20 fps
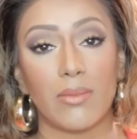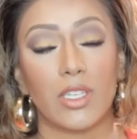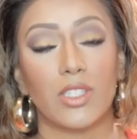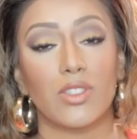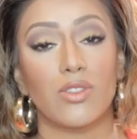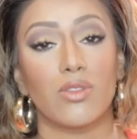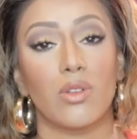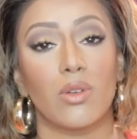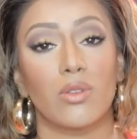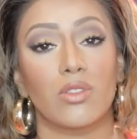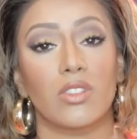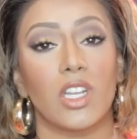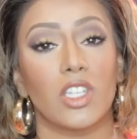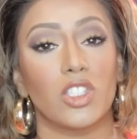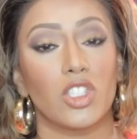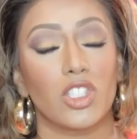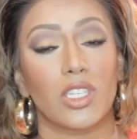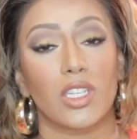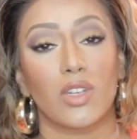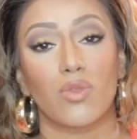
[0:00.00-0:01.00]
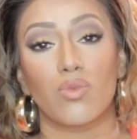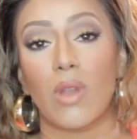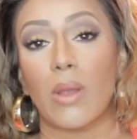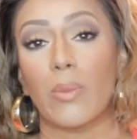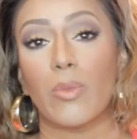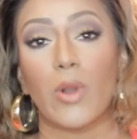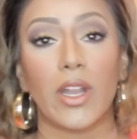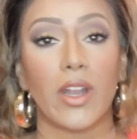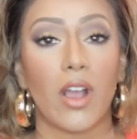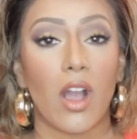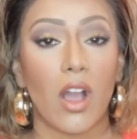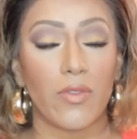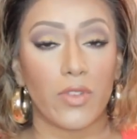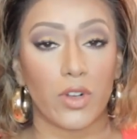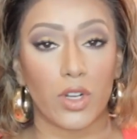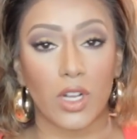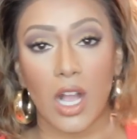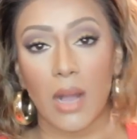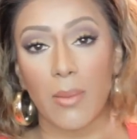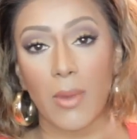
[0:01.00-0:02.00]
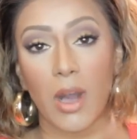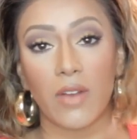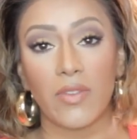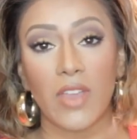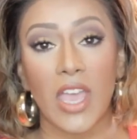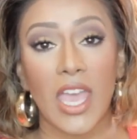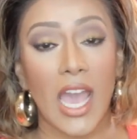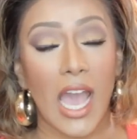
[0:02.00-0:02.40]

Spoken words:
because you know it's not just going to rub right off or come off.